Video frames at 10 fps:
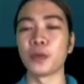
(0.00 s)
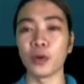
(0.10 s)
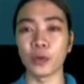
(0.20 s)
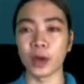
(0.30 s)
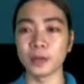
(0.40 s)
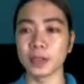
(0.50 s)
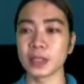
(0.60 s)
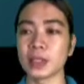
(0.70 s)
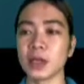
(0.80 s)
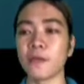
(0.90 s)

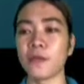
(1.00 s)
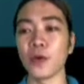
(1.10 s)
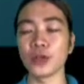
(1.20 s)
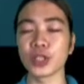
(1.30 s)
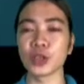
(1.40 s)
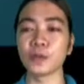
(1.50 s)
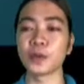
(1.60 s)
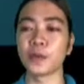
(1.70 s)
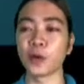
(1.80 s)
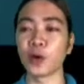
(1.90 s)
programs that focus on
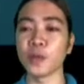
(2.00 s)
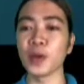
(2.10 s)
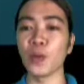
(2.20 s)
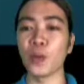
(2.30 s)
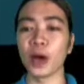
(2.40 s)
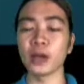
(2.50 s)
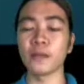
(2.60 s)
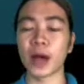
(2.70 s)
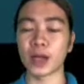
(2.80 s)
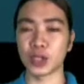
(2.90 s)
performing one
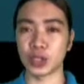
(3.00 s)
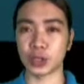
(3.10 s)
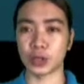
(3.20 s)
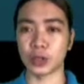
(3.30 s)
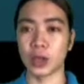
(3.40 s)
function,